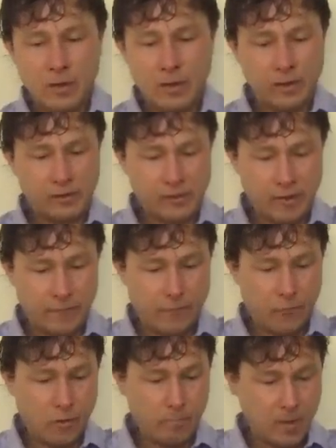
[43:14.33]
except
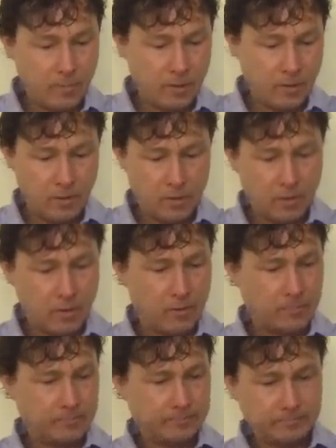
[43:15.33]
for maybe the,
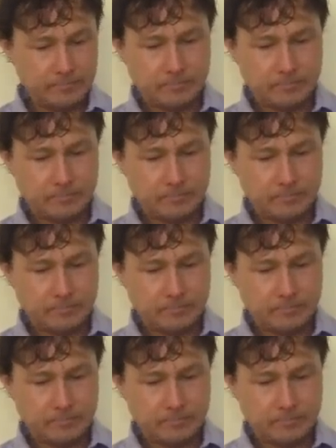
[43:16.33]
um,